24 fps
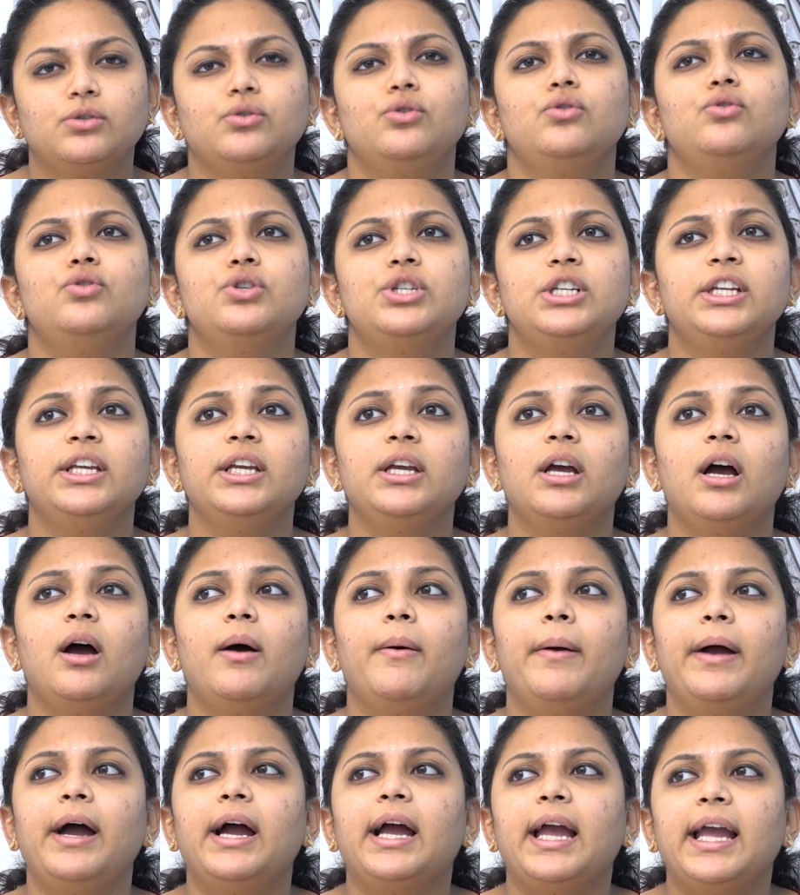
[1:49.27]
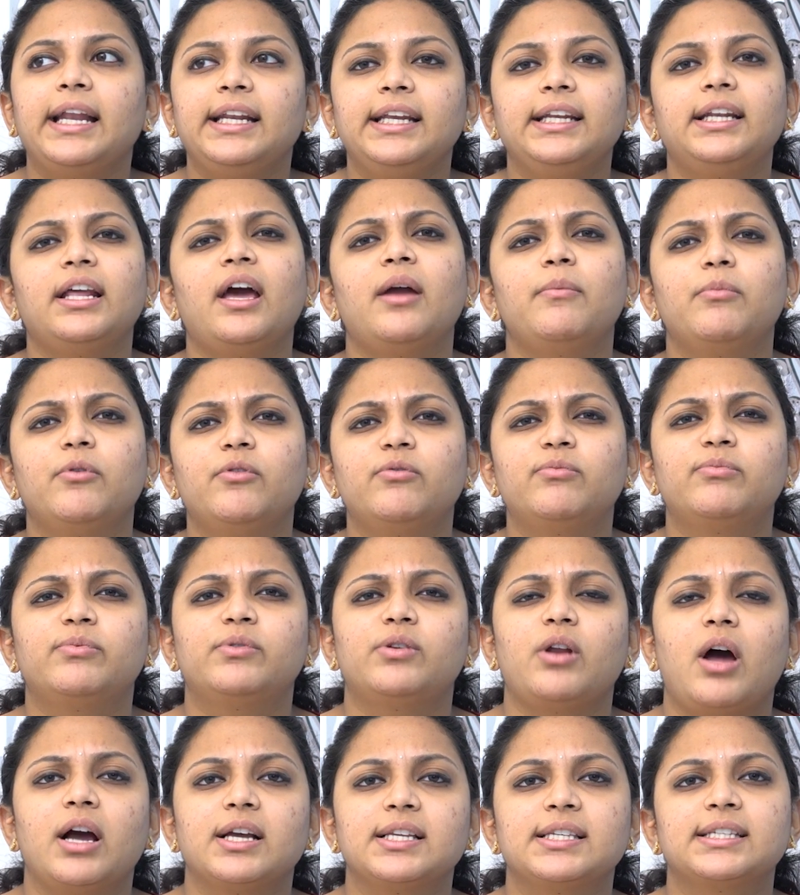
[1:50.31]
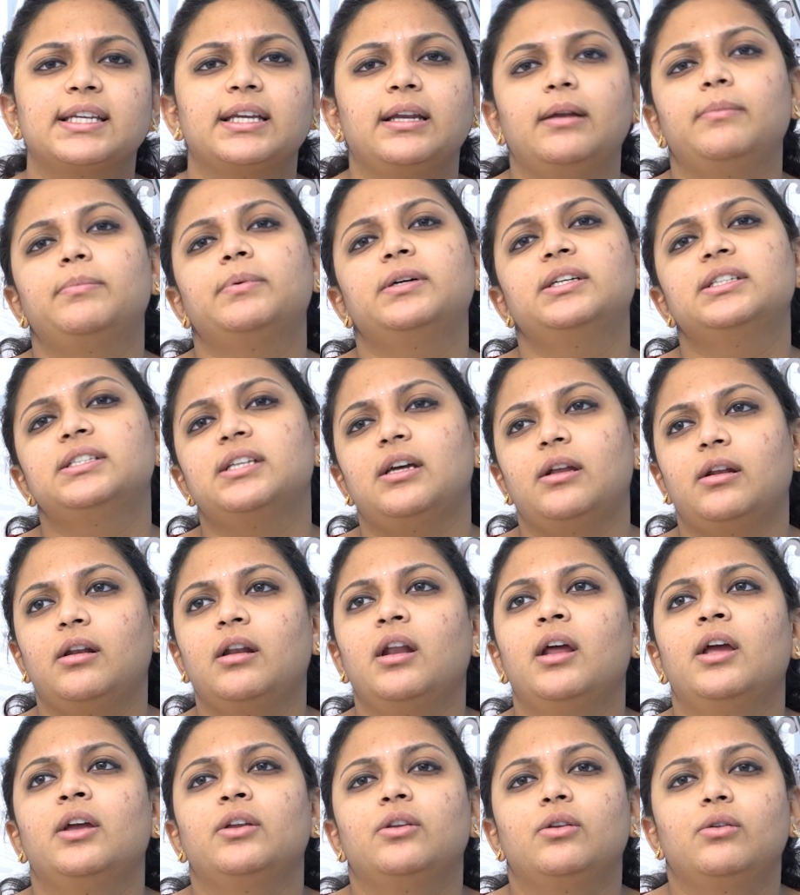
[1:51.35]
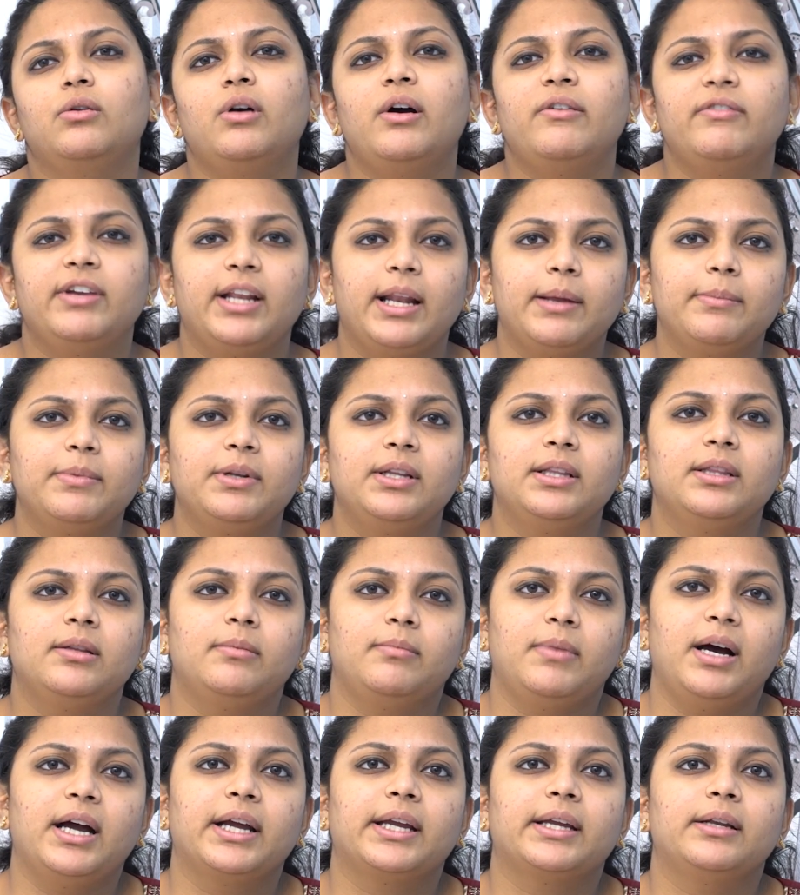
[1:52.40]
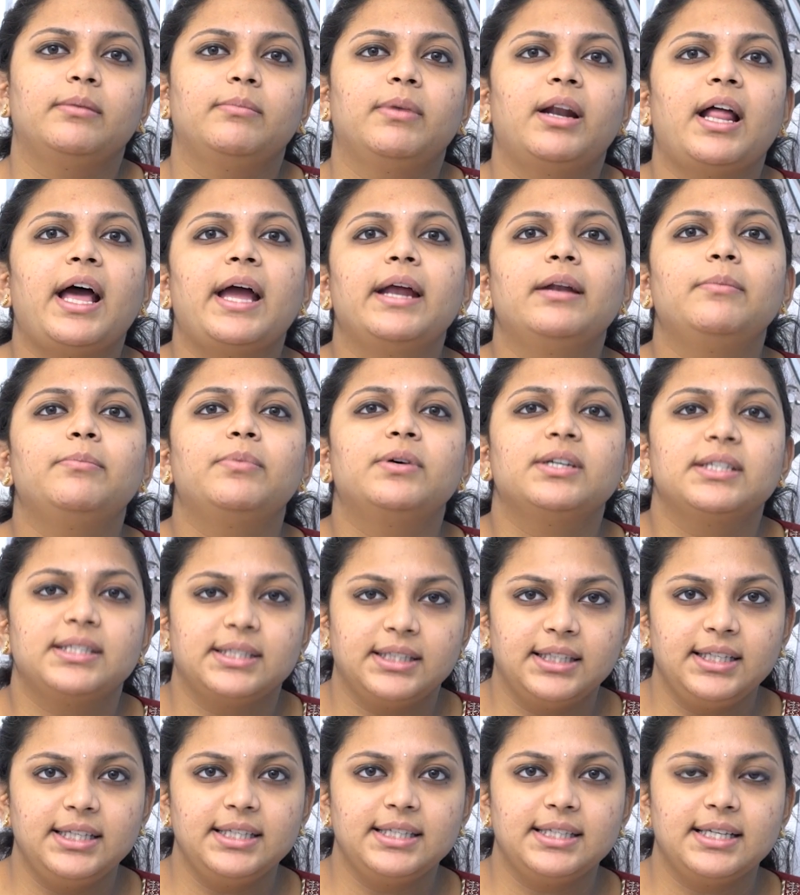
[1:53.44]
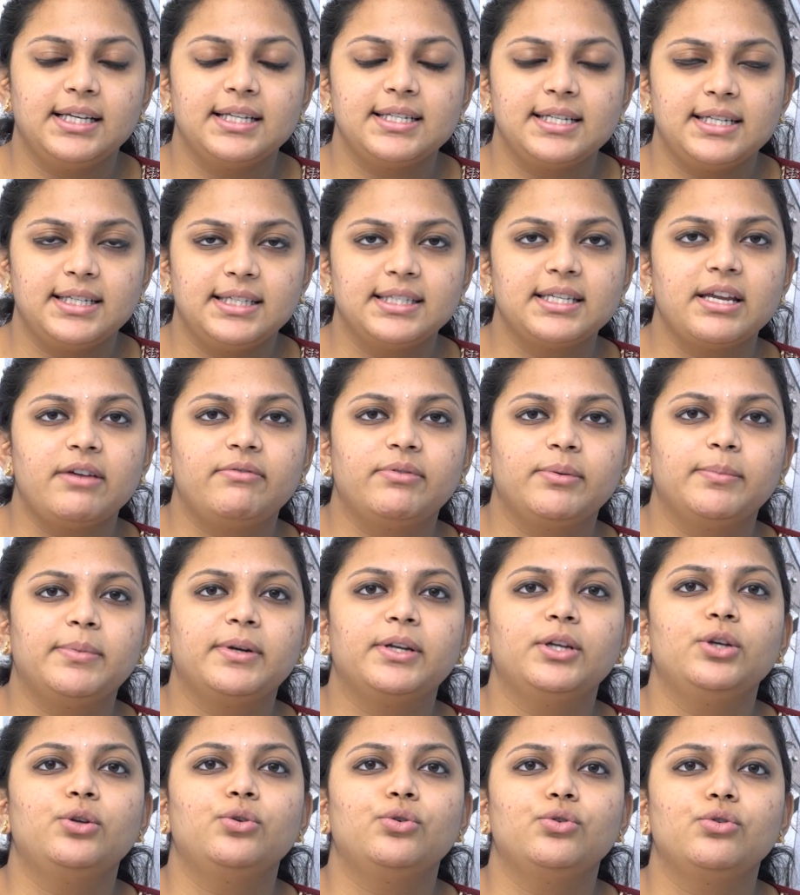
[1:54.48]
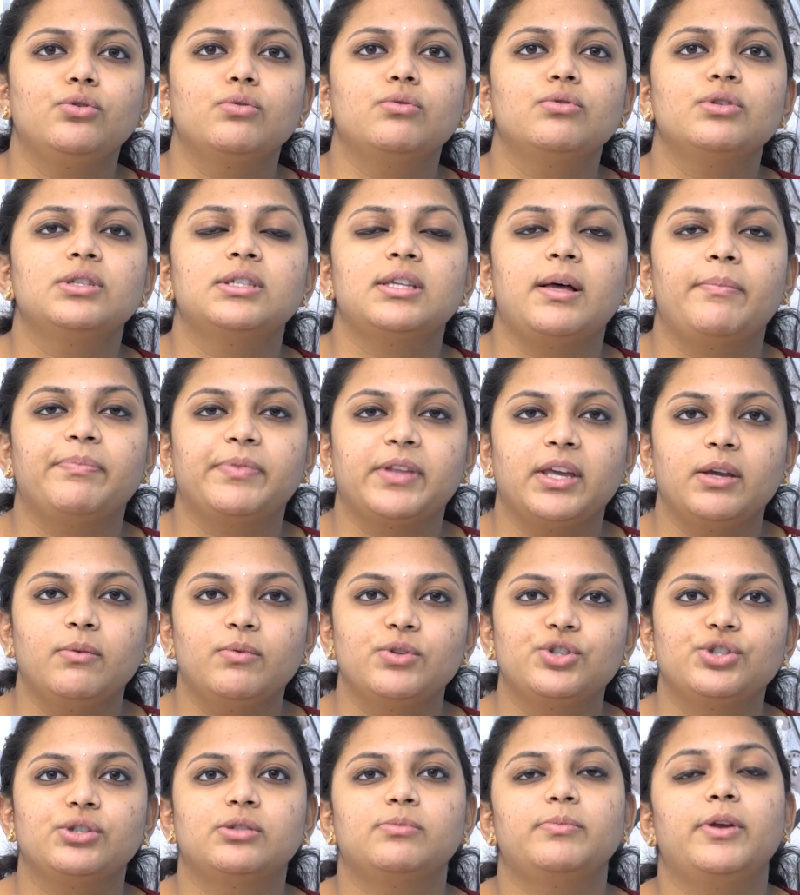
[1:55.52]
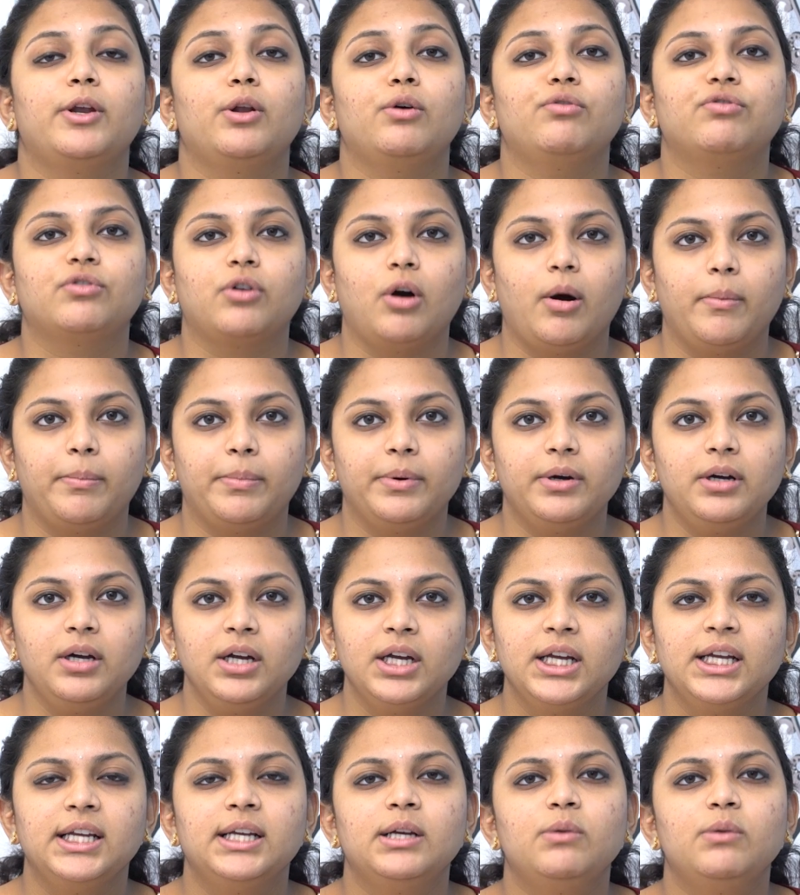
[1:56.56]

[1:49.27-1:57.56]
So usually any type of tongue scrapers are available in the market, but I personally suggest everybody to use something which is made of copper,